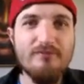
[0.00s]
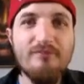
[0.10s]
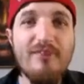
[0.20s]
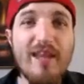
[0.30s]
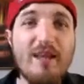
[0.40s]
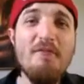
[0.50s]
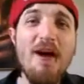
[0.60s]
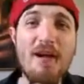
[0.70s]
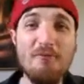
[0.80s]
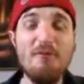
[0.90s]
In fact,
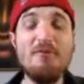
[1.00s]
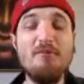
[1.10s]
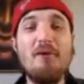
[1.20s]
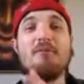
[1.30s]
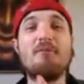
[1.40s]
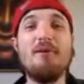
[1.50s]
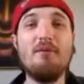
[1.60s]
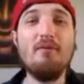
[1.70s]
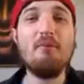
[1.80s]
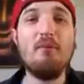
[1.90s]
which reminds me, at one
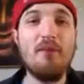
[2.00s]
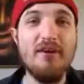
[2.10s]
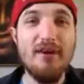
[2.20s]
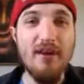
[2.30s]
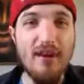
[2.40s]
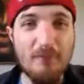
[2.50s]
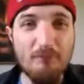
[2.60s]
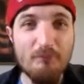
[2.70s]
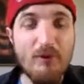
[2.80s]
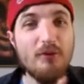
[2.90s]
point,
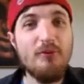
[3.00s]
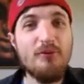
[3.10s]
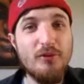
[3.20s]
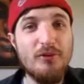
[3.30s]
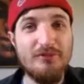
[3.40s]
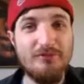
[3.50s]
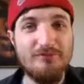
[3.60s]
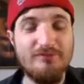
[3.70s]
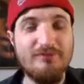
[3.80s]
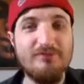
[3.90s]
Michael Dorn.
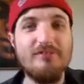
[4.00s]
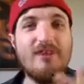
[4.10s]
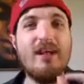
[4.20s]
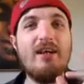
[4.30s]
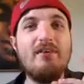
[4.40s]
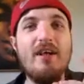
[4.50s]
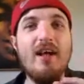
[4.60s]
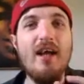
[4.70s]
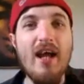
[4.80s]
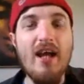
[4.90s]
Now,
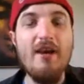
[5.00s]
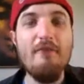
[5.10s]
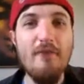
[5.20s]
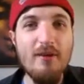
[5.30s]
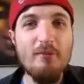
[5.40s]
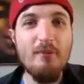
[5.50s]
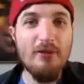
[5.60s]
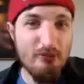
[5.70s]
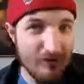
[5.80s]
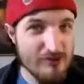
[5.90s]
for anybody who
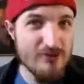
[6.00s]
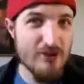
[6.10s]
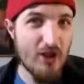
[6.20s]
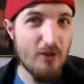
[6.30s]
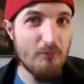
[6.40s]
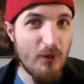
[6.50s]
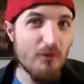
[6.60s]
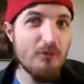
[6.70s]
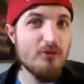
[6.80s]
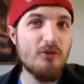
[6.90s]
doesn't know, Michael
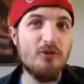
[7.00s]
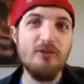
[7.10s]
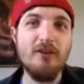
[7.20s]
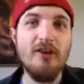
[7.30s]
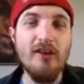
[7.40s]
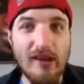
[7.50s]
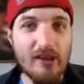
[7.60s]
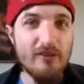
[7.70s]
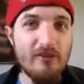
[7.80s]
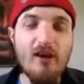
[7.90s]
Dorn
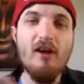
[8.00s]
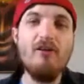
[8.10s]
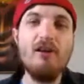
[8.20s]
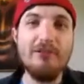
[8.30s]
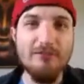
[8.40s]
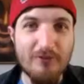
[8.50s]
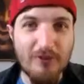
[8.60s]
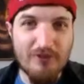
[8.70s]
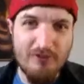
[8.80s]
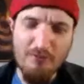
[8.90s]
not only voices
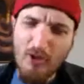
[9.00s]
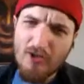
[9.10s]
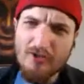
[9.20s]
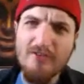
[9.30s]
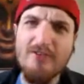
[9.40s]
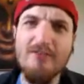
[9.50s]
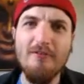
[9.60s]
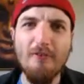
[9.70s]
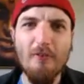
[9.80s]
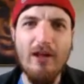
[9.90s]
Marcus in the
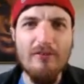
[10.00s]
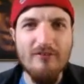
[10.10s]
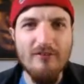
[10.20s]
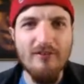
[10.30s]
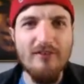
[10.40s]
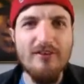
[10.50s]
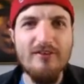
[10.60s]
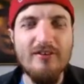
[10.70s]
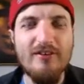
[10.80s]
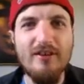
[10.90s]
Fallout series and
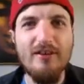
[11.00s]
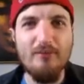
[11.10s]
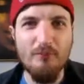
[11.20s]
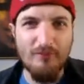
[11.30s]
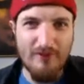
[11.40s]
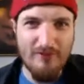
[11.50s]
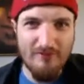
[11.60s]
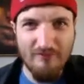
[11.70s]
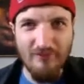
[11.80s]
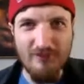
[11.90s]
the Bethesda
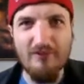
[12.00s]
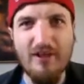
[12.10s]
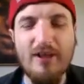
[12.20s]
video games,